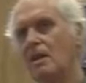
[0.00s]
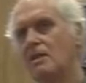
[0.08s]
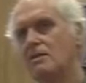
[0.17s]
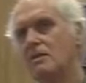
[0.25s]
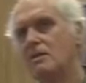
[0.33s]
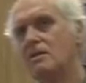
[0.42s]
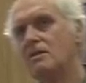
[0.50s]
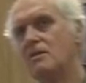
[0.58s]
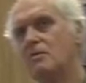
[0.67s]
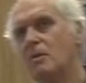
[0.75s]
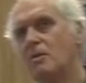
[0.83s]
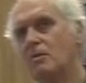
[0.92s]
So this
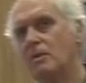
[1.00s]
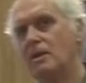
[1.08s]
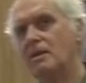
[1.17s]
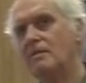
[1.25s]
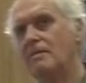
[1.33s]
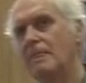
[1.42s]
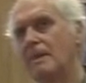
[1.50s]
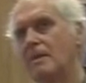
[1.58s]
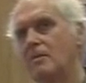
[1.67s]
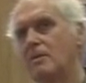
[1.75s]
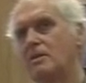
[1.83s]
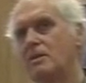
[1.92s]
is what we
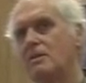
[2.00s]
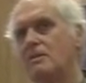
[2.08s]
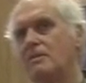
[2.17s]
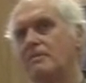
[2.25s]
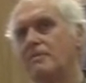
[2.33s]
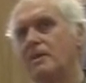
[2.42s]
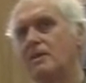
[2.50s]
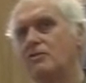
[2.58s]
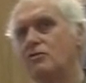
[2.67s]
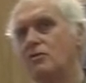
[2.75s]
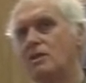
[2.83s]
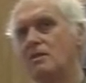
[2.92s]
do in
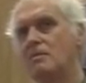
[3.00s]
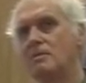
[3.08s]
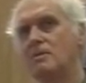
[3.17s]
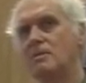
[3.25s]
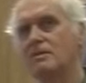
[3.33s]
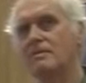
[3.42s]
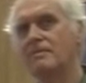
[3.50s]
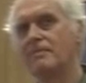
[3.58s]
dreams.